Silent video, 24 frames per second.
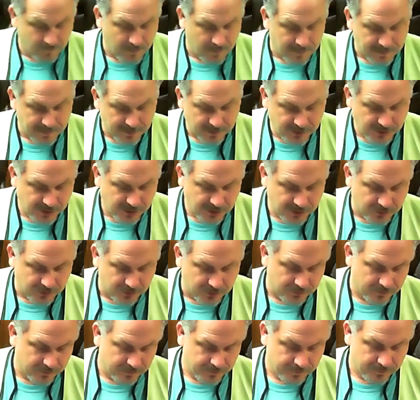Number
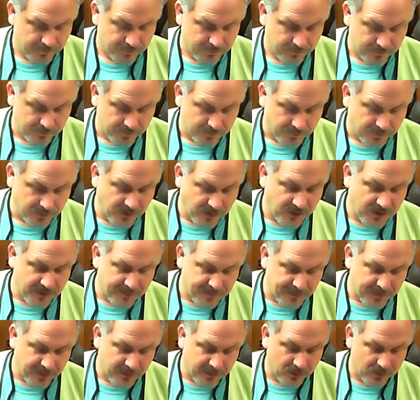two, the
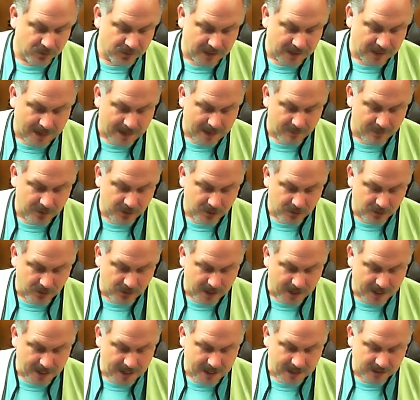typical tower
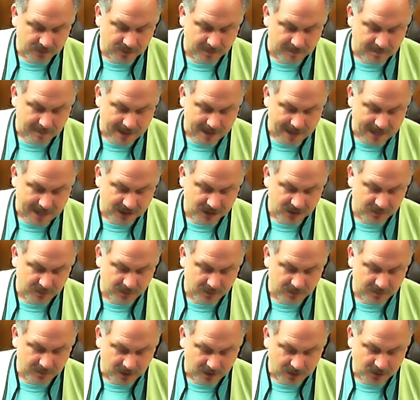crane has a
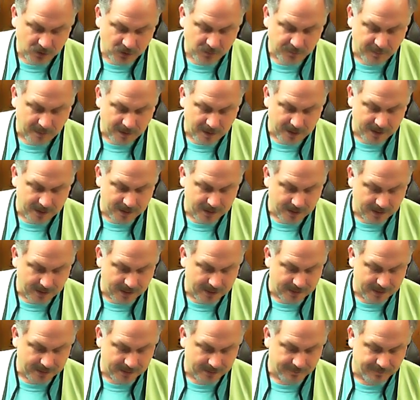maximum unsupported
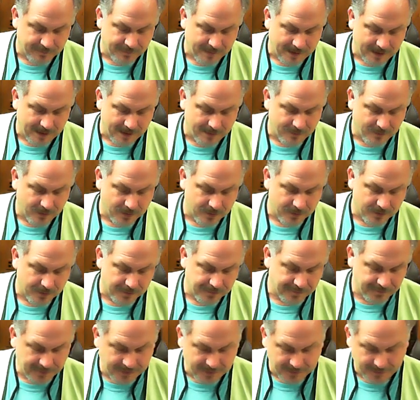height of
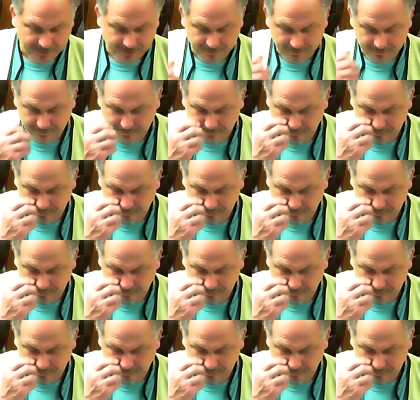500 feet.